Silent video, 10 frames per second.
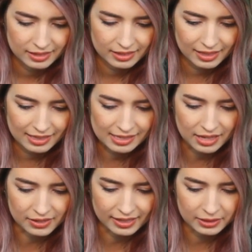It's
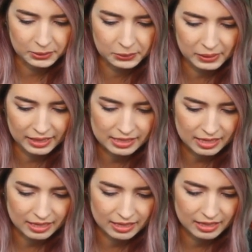alright. Who needs
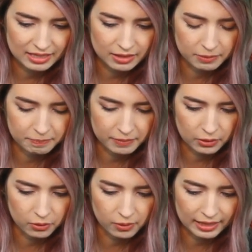a...
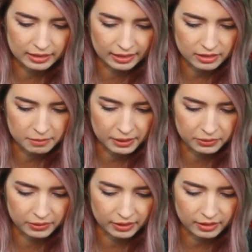Oh, I clicked on my
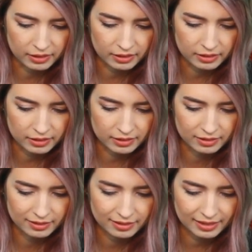own link.
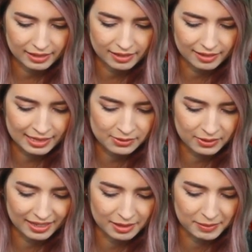Hang on. Thanks for
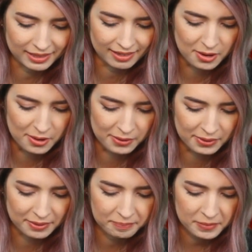letting me
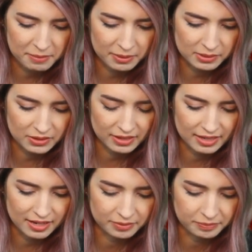know. I'll post it right now.